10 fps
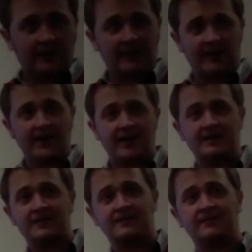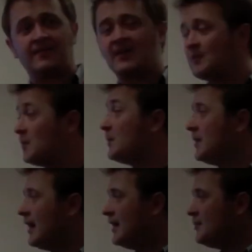a nice
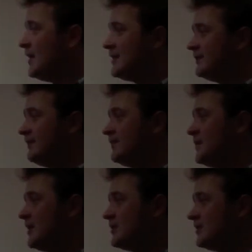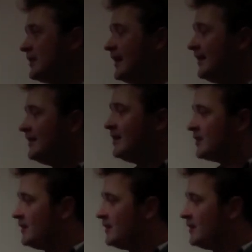piece of information to get. So